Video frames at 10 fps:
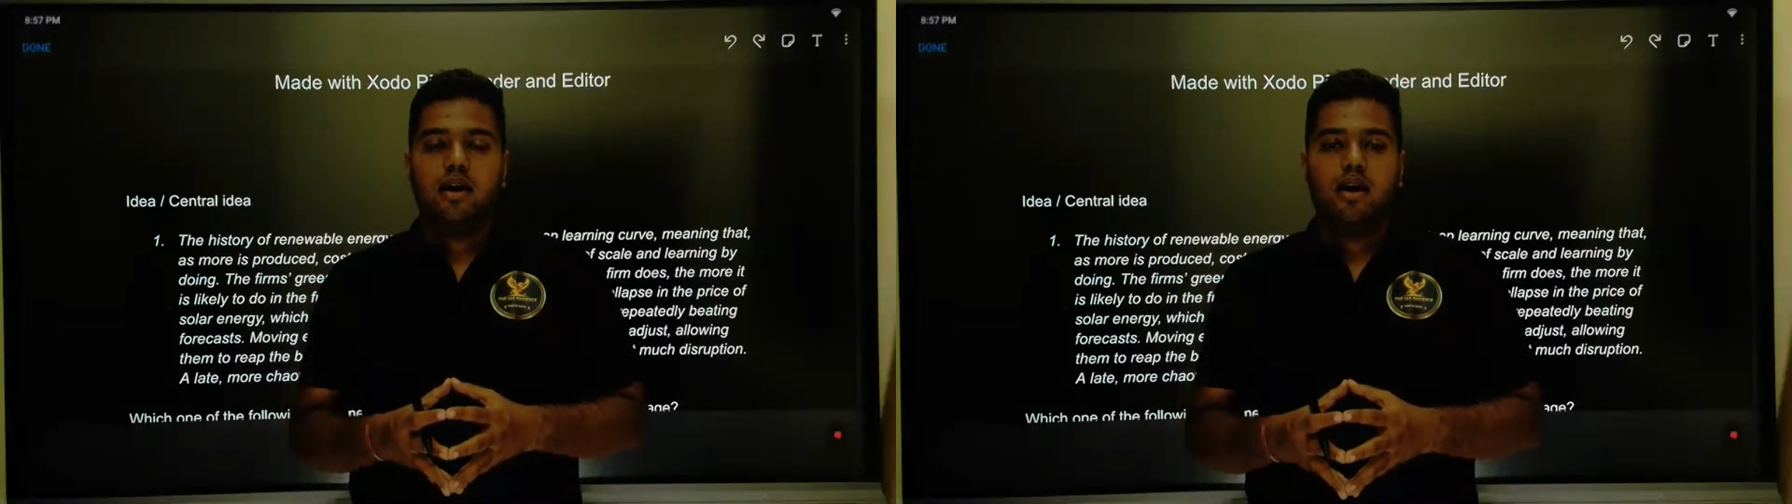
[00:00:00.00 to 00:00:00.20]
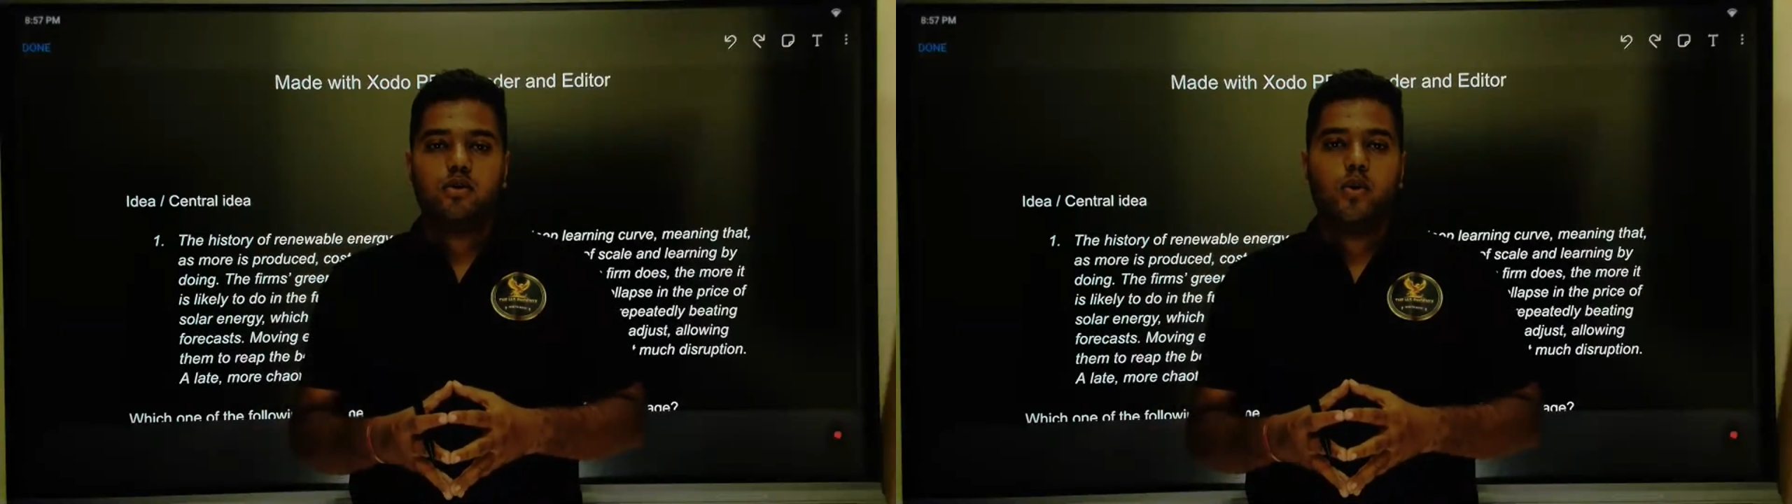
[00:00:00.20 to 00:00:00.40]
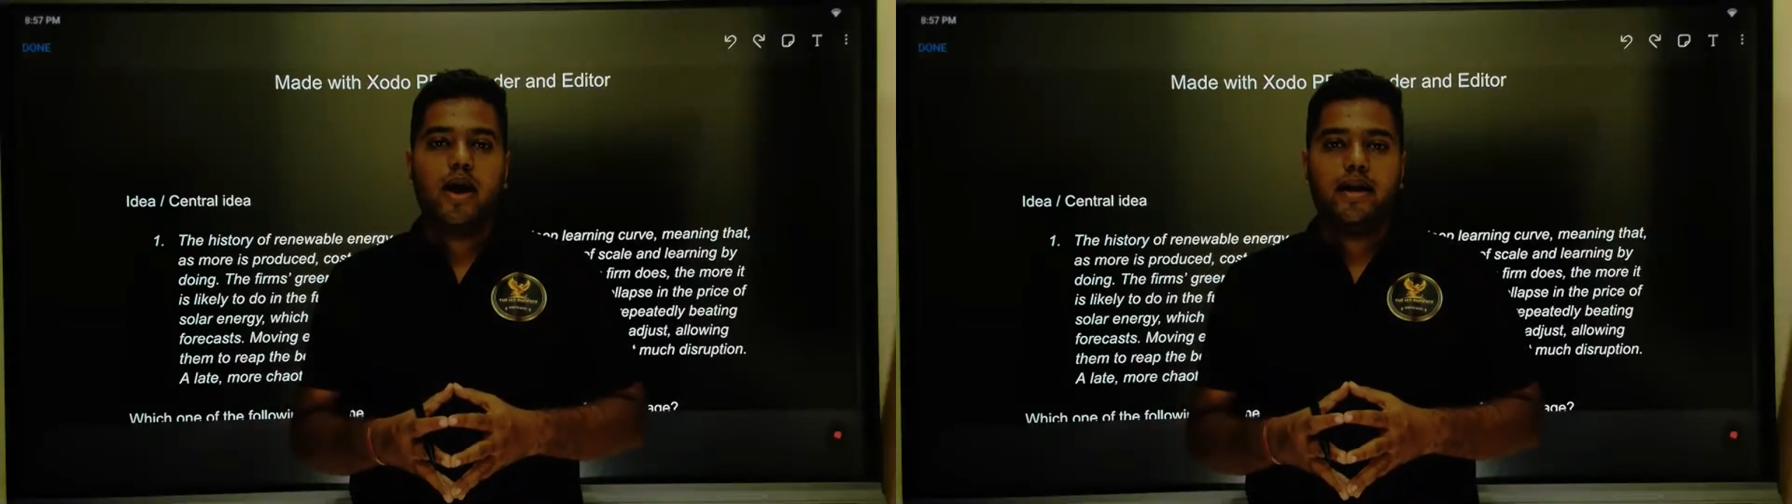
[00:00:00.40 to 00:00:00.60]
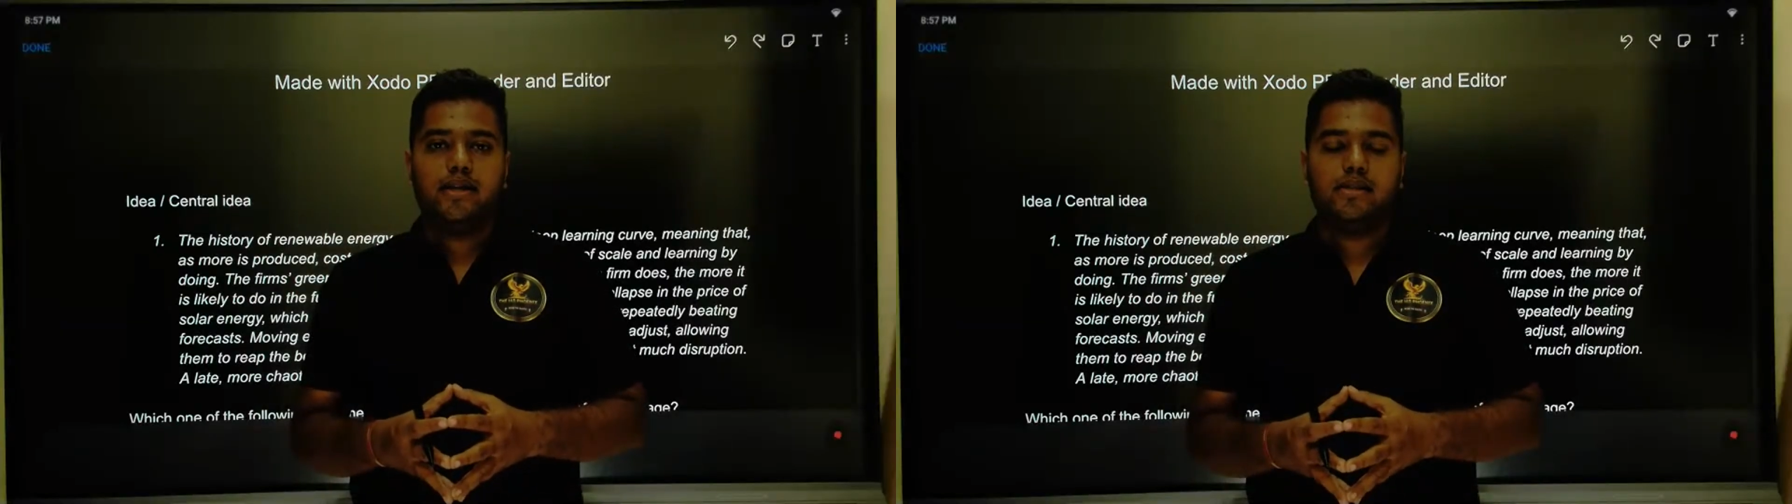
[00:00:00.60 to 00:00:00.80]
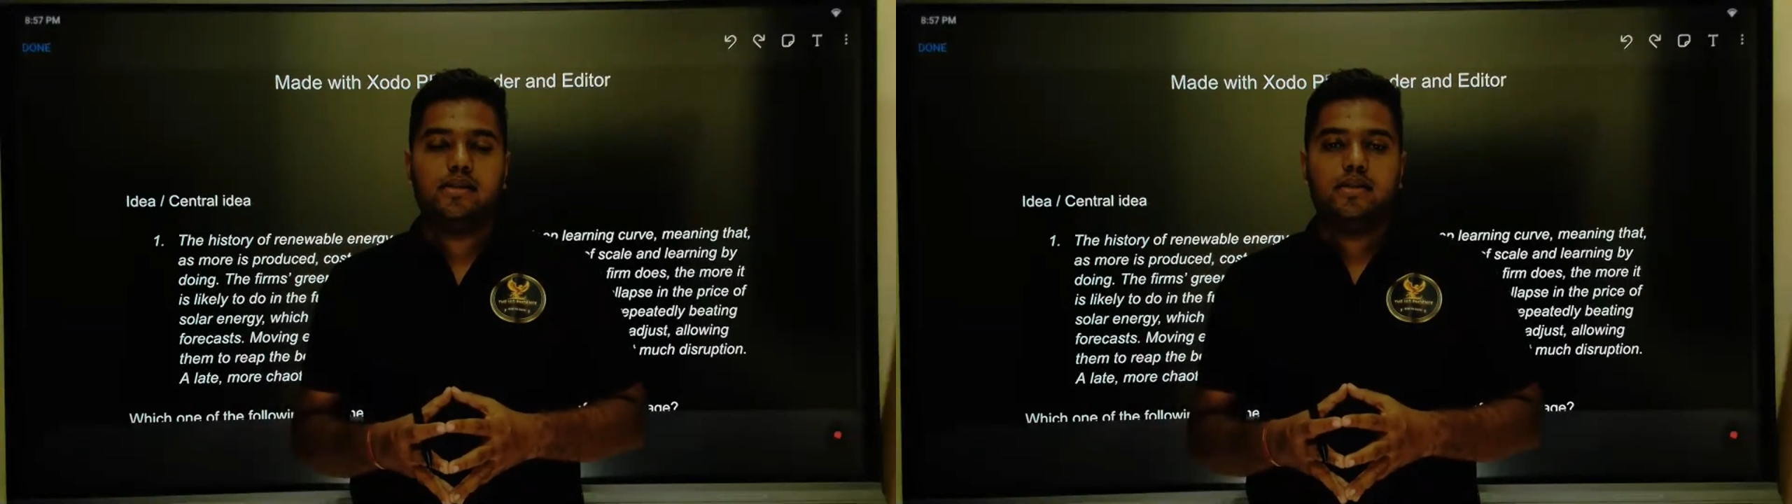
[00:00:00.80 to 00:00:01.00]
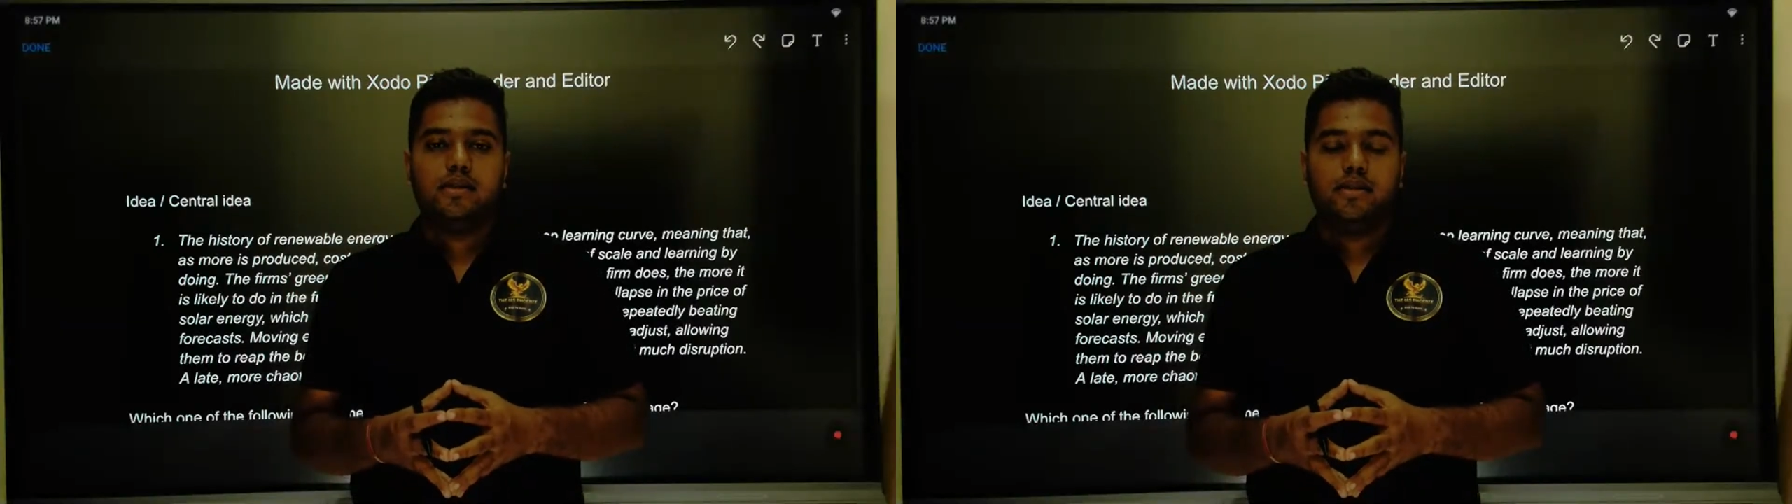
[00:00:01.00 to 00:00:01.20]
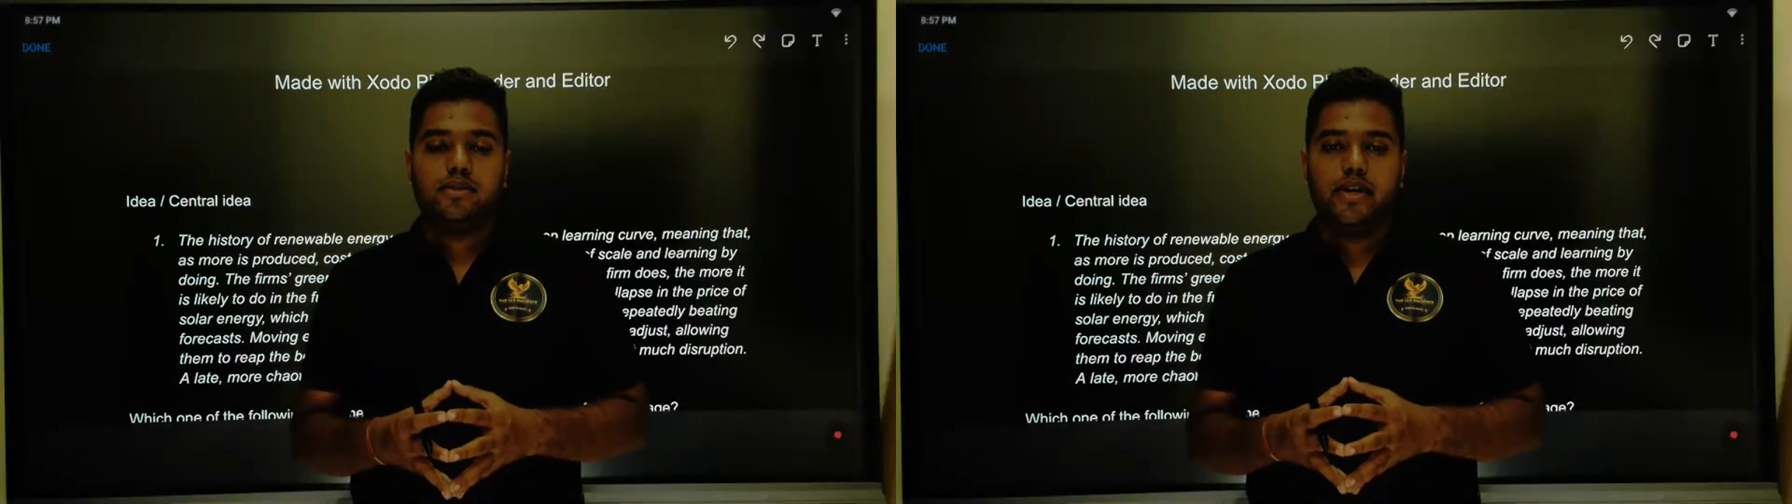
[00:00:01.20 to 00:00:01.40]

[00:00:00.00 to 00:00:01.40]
how to handle this